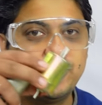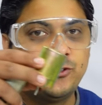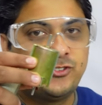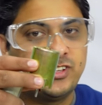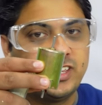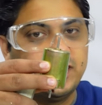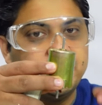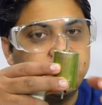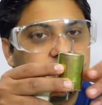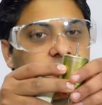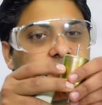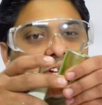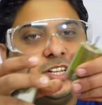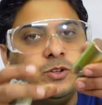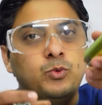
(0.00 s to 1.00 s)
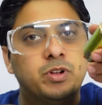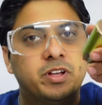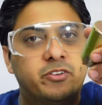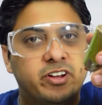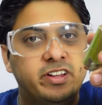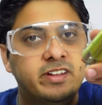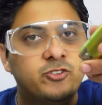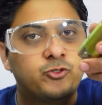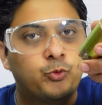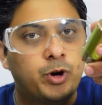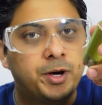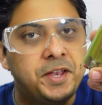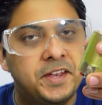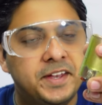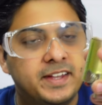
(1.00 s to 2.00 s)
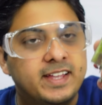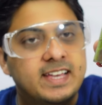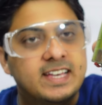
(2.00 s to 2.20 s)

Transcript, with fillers: you see the green greenish one